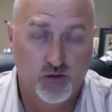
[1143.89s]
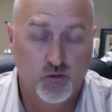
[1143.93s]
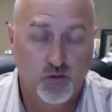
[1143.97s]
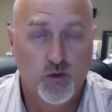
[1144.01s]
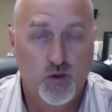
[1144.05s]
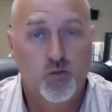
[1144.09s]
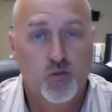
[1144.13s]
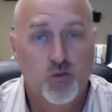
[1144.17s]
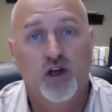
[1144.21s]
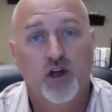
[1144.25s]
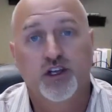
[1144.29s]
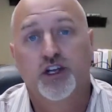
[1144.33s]
We
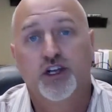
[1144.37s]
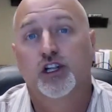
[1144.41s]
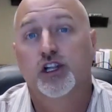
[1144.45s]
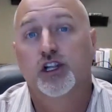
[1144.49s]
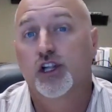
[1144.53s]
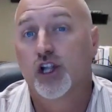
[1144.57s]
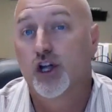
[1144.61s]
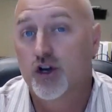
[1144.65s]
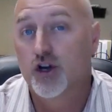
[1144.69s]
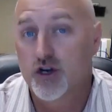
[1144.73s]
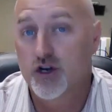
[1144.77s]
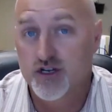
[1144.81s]
want you to
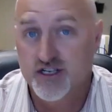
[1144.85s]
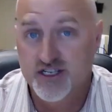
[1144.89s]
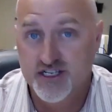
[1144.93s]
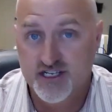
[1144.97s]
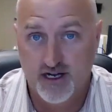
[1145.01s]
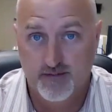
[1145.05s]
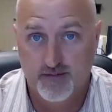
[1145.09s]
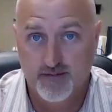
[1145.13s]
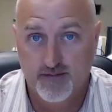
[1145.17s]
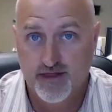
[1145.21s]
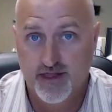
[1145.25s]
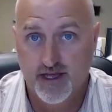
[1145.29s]
learn
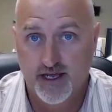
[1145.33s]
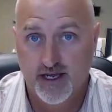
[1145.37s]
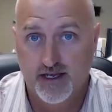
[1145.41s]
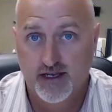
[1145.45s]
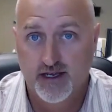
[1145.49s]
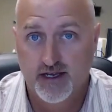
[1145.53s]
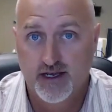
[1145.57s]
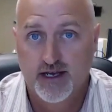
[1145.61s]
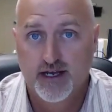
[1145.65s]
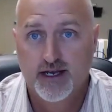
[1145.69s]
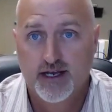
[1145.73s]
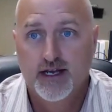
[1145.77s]
something
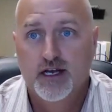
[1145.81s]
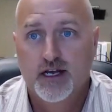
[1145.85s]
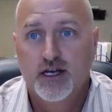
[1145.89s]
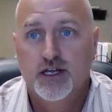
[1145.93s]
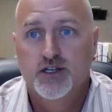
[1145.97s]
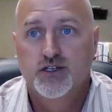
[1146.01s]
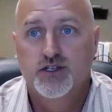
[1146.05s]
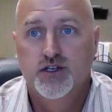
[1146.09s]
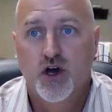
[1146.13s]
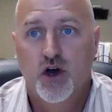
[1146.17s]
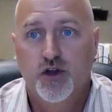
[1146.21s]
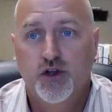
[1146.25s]

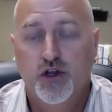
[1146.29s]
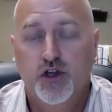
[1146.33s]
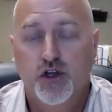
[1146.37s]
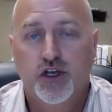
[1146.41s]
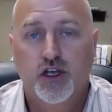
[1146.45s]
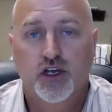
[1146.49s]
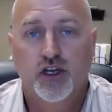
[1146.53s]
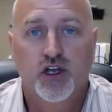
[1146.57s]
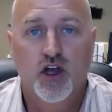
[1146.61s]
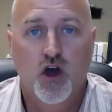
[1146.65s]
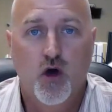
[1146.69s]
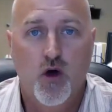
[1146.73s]
so you
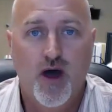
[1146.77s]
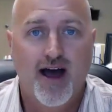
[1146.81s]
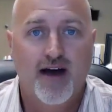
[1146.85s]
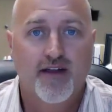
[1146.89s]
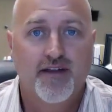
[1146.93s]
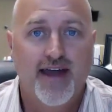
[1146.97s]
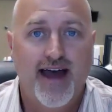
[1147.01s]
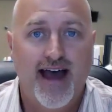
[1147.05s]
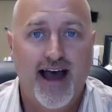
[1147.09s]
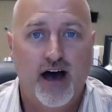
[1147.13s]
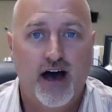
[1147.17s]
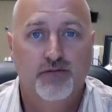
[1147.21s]
can go out
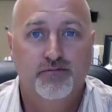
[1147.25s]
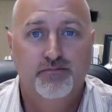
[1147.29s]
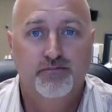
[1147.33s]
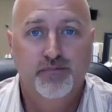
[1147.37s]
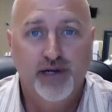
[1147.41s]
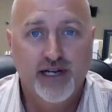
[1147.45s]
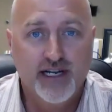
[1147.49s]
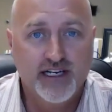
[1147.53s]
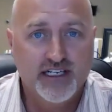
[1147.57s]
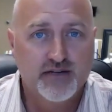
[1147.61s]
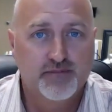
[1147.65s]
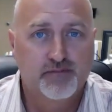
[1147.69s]
now and
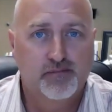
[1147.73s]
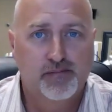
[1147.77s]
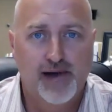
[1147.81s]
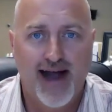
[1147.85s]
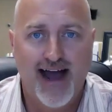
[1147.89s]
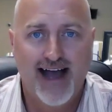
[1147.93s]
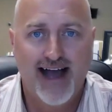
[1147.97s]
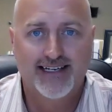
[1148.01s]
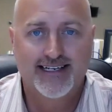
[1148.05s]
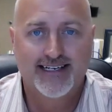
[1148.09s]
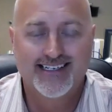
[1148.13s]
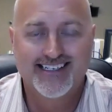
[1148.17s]
put it to
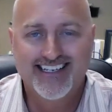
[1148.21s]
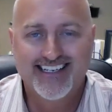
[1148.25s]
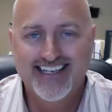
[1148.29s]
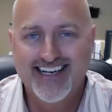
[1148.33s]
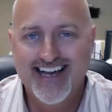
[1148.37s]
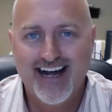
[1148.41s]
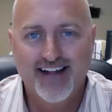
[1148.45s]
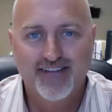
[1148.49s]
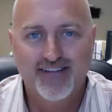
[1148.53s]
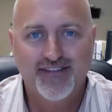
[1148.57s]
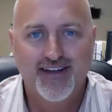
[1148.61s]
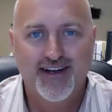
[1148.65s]
practice. Get
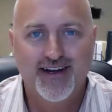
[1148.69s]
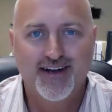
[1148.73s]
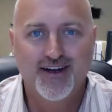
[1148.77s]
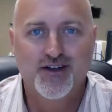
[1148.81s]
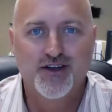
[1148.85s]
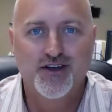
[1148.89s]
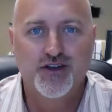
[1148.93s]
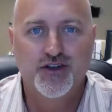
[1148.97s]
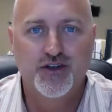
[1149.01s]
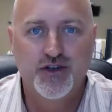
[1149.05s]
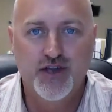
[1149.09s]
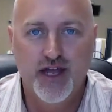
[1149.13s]
out there
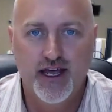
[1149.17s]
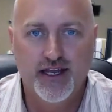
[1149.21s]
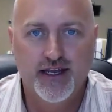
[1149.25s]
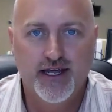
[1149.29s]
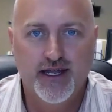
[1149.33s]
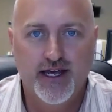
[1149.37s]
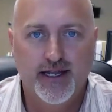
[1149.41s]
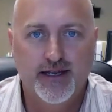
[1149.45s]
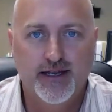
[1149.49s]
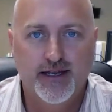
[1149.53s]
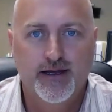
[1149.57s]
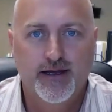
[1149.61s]

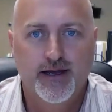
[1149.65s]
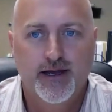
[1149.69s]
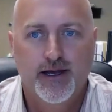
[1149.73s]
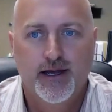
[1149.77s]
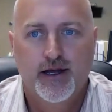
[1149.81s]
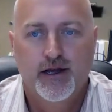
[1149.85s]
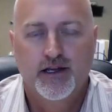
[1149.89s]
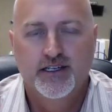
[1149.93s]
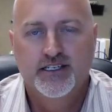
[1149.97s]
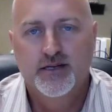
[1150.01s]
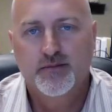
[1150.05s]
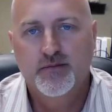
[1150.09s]
and
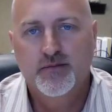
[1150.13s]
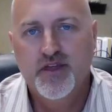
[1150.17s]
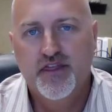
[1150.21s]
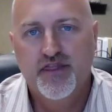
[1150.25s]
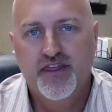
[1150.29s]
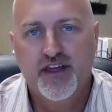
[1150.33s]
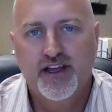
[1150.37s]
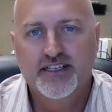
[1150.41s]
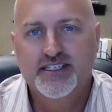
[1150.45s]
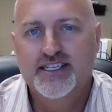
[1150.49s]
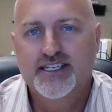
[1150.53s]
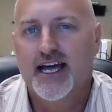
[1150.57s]
some of the
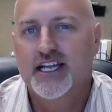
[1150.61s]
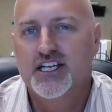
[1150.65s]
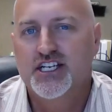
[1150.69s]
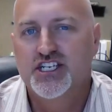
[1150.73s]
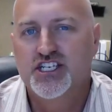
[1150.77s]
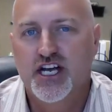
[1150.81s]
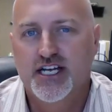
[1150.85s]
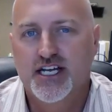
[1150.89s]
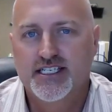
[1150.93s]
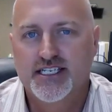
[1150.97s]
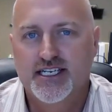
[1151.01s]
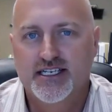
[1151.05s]
things that
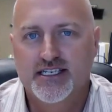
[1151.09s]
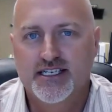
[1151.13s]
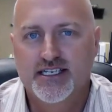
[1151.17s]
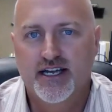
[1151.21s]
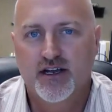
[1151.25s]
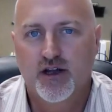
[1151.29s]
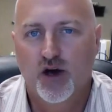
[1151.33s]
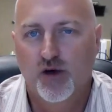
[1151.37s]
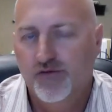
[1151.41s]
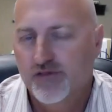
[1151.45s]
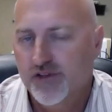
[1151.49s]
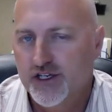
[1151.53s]
Jesse said,
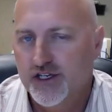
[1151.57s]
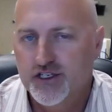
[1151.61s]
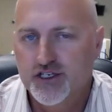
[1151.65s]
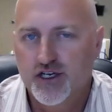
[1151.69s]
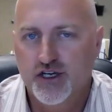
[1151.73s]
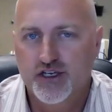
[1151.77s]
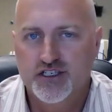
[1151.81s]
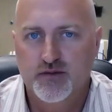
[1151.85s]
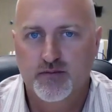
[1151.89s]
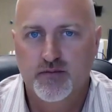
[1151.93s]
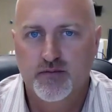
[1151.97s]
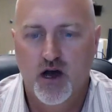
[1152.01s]
hopefully
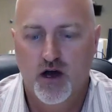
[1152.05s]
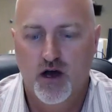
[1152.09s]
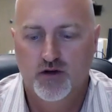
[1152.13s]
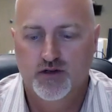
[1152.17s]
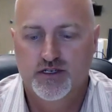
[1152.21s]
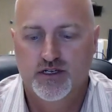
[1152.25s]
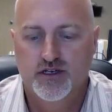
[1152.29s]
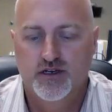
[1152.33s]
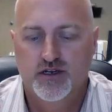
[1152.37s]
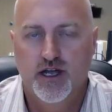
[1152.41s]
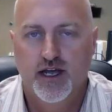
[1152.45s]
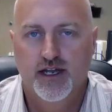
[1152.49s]
took some
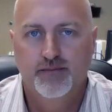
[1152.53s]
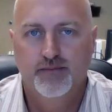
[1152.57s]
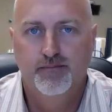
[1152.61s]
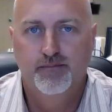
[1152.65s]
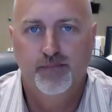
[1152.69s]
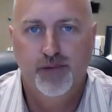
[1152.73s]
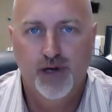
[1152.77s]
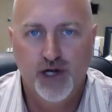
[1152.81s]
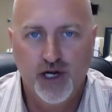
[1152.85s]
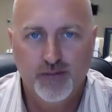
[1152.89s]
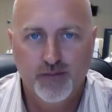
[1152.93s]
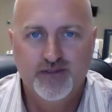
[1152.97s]
notes, and
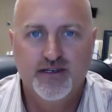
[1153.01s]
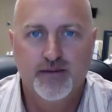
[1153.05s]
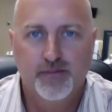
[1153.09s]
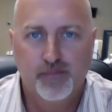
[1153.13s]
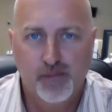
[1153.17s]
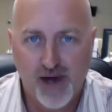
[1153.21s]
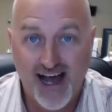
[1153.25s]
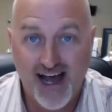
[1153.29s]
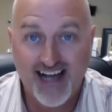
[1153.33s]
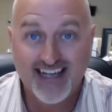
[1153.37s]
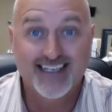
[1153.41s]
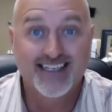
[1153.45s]
put them to
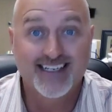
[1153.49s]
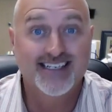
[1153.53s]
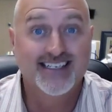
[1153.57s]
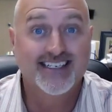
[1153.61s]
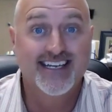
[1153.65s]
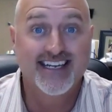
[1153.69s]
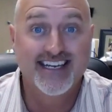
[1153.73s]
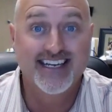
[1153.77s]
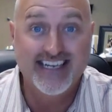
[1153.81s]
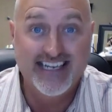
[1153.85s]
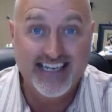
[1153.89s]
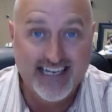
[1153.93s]
practice
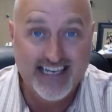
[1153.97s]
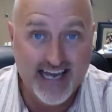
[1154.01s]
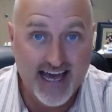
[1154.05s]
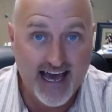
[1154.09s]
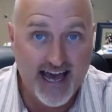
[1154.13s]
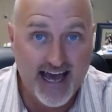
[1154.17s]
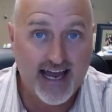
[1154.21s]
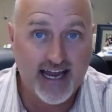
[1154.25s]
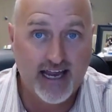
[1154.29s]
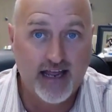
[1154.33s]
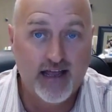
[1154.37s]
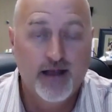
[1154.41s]

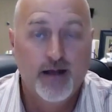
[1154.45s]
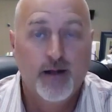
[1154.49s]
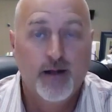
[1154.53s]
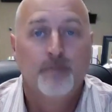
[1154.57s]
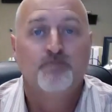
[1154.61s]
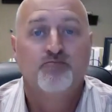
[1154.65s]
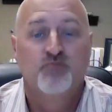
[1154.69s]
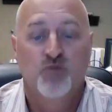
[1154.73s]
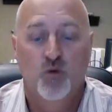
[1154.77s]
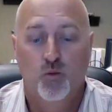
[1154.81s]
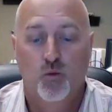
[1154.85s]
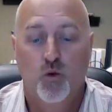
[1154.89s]
today.
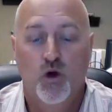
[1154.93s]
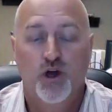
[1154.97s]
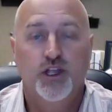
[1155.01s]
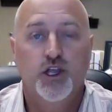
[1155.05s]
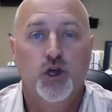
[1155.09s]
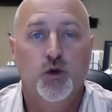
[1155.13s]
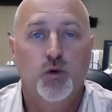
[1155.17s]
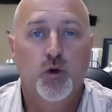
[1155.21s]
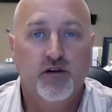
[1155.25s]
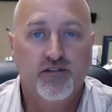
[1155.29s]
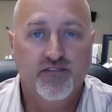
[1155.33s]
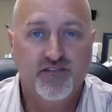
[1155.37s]
What
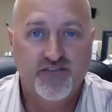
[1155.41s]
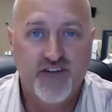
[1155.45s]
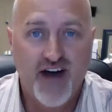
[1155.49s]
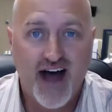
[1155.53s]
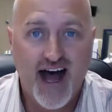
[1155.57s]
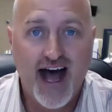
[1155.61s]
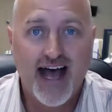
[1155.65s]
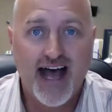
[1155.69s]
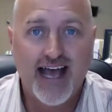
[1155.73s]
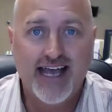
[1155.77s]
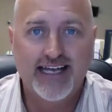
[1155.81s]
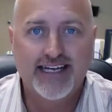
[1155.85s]
you will
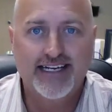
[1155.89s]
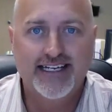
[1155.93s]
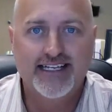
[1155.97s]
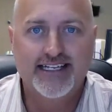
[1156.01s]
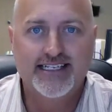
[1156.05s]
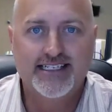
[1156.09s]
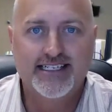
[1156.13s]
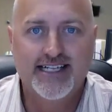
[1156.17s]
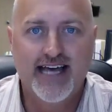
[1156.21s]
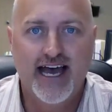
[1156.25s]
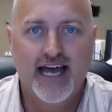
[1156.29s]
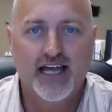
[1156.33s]
find
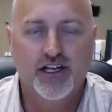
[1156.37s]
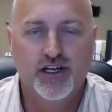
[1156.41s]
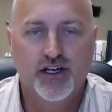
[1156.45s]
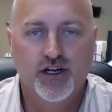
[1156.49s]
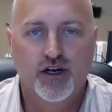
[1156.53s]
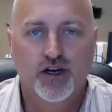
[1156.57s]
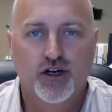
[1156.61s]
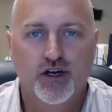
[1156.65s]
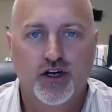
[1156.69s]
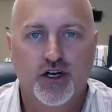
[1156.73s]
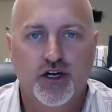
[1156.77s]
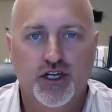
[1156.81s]
is that
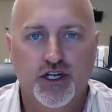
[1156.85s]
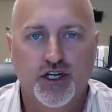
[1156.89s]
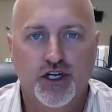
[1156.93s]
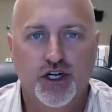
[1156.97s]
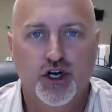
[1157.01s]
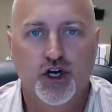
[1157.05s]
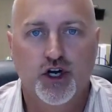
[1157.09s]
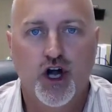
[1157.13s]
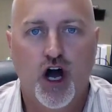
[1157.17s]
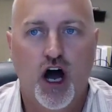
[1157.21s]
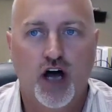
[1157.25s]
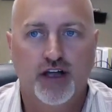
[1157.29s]

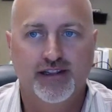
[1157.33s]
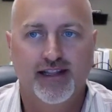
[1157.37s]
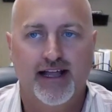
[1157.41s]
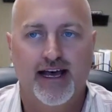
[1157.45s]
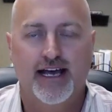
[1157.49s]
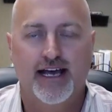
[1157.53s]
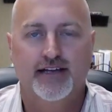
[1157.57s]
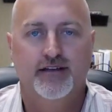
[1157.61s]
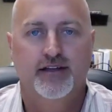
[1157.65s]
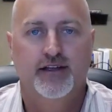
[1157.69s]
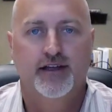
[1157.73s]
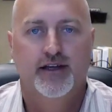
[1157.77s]
your
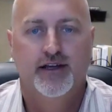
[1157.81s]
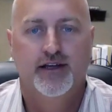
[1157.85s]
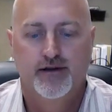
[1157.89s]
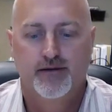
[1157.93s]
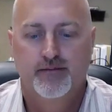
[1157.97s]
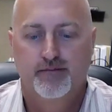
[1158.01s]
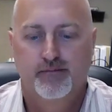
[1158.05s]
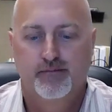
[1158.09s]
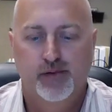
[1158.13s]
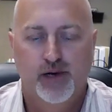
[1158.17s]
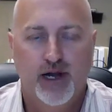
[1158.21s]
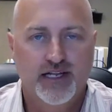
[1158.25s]
online
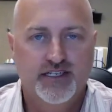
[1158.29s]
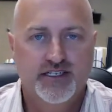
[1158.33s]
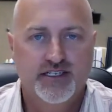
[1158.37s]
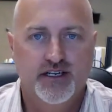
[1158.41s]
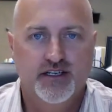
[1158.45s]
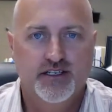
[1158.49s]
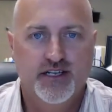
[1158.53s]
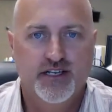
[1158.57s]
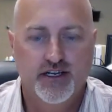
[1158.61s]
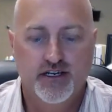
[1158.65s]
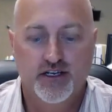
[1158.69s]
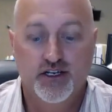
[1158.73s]

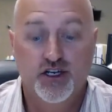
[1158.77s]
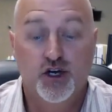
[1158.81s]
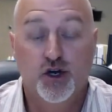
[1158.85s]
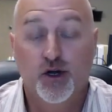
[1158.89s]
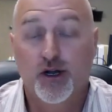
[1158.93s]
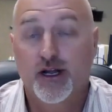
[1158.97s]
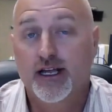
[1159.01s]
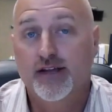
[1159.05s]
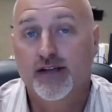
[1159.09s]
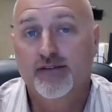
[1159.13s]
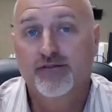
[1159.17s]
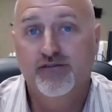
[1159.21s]
presence and your
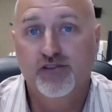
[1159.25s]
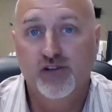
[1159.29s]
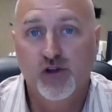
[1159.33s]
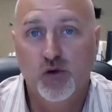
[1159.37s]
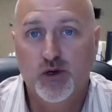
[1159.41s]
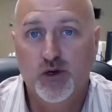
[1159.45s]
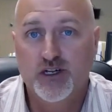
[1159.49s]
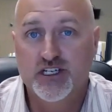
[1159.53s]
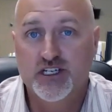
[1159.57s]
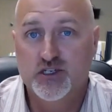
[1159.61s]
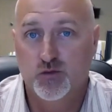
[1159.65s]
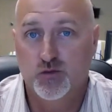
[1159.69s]

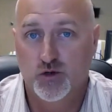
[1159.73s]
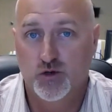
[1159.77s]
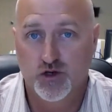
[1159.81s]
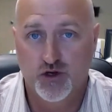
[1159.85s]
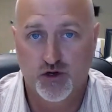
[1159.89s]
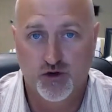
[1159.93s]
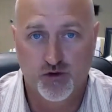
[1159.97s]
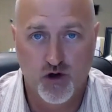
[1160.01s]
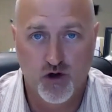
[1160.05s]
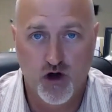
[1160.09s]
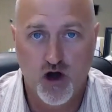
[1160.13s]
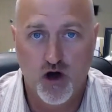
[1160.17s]
influence will
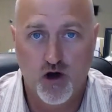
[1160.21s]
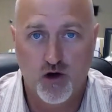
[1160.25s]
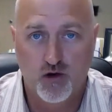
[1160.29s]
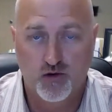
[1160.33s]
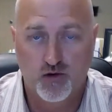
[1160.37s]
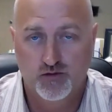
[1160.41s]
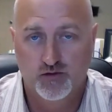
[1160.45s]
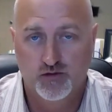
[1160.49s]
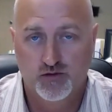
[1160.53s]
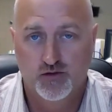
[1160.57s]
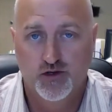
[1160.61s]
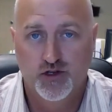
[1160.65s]
grow.
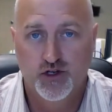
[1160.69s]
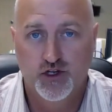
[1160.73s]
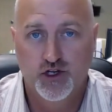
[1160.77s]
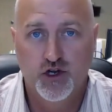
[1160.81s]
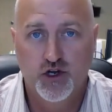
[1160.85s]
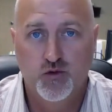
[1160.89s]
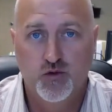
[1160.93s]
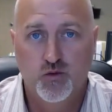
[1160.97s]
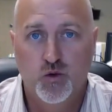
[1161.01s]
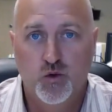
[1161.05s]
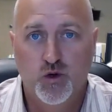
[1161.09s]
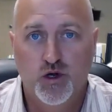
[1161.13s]

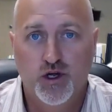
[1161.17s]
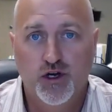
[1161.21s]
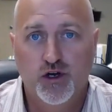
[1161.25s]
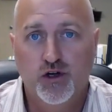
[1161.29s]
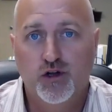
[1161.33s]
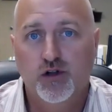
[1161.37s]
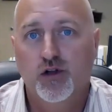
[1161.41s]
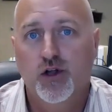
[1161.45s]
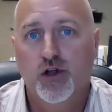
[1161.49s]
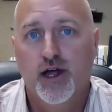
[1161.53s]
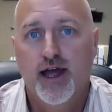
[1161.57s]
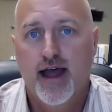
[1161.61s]
You
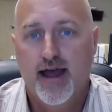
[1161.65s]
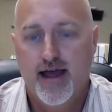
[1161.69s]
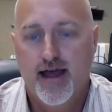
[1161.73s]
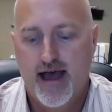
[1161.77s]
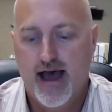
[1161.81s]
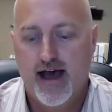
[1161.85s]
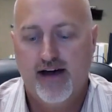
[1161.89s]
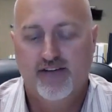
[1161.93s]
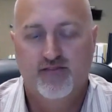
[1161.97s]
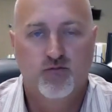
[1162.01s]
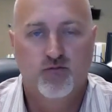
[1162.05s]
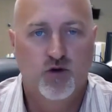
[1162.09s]
will
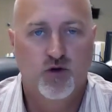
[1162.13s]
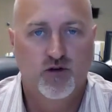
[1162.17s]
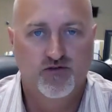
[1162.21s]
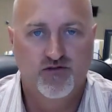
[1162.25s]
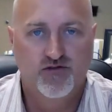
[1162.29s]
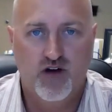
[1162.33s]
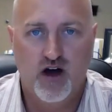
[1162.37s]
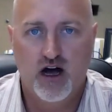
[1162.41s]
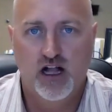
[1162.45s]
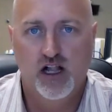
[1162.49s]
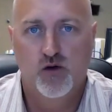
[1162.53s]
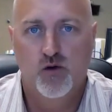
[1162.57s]
have more
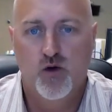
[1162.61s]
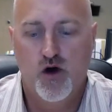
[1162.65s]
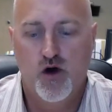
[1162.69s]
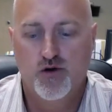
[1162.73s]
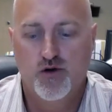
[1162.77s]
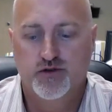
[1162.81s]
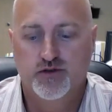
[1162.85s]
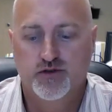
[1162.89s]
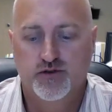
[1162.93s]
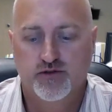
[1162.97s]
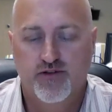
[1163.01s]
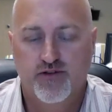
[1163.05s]

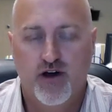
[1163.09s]
followers.